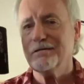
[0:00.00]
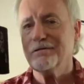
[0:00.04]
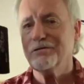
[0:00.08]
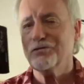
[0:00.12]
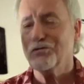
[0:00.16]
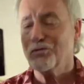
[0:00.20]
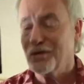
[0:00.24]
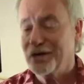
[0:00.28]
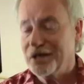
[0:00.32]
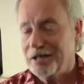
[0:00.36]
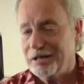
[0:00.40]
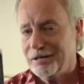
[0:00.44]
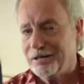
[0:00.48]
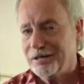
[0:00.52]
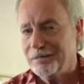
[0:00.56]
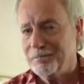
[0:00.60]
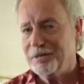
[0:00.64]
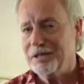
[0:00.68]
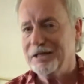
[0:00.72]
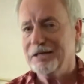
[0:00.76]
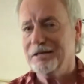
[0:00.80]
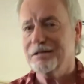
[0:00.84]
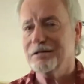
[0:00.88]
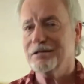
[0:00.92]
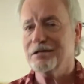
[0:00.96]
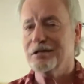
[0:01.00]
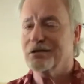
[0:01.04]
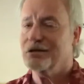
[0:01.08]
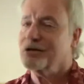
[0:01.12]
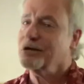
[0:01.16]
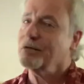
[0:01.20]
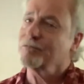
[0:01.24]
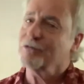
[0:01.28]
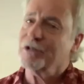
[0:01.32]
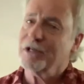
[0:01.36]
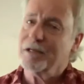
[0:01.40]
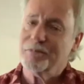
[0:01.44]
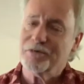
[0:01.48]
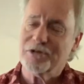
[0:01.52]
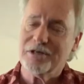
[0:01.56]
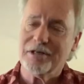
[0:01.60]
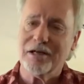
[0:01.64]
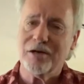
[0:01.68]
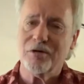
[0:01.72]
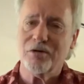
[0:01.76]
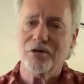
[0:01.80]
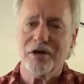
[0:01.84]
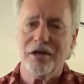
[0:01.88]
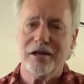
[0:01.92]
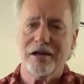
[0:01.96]
29 minutes, and sometimes an
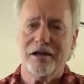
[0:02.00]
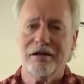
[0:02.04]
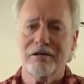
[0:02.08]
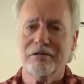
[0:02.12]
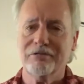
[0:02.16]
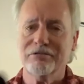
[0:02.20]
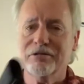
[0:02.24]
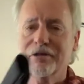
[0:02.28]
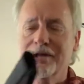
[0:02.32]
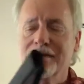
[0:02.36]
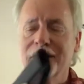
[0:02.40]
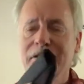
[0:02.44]
hour and a half.